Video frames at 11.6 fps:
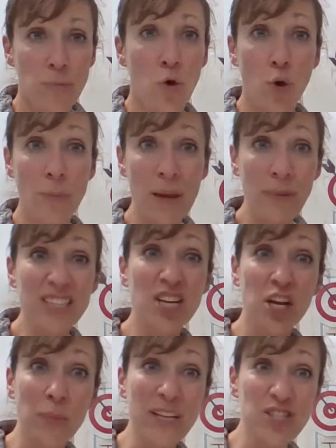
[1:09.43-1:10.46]
or maybe it's
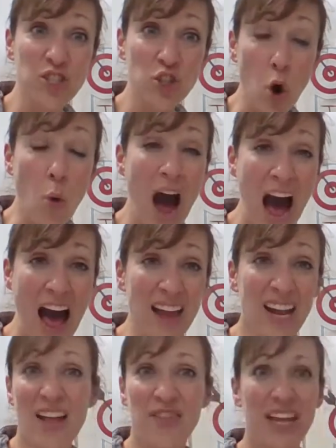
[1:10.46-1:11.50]
going to be so hot
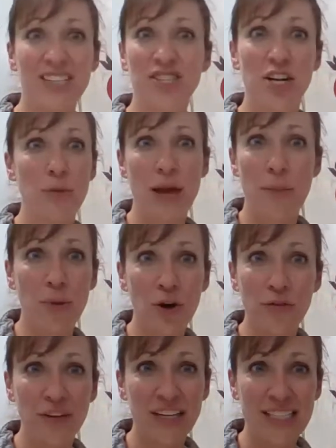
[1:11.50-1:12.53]
that it's going to be a
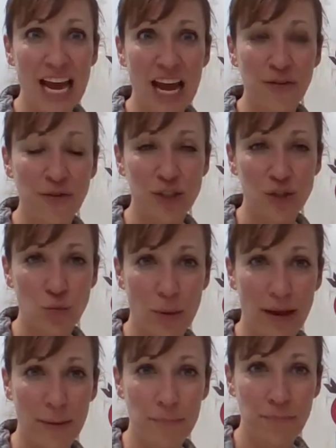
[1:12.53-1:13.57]
perfect day for
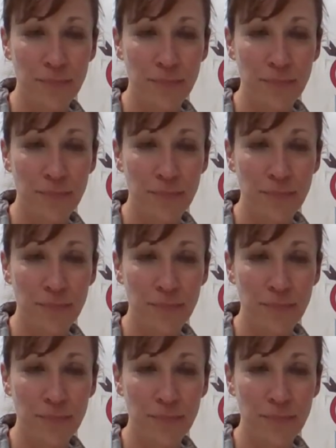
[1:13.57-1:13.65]
swimming.